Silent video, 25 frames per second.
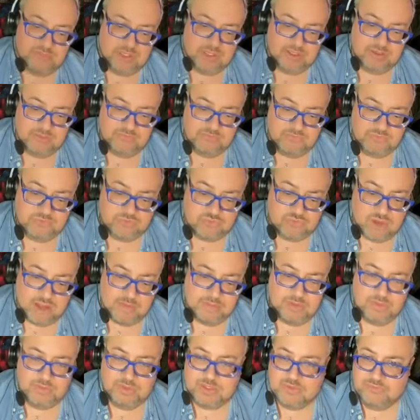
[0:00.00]
going to be
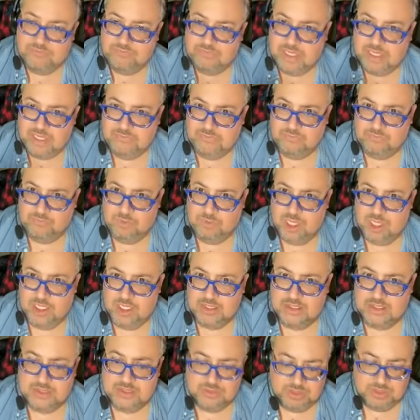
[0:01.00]
drama with the five of
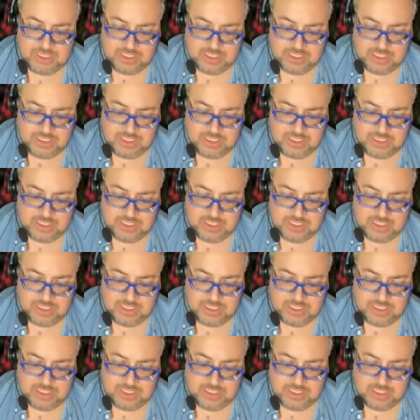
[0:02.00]
wands.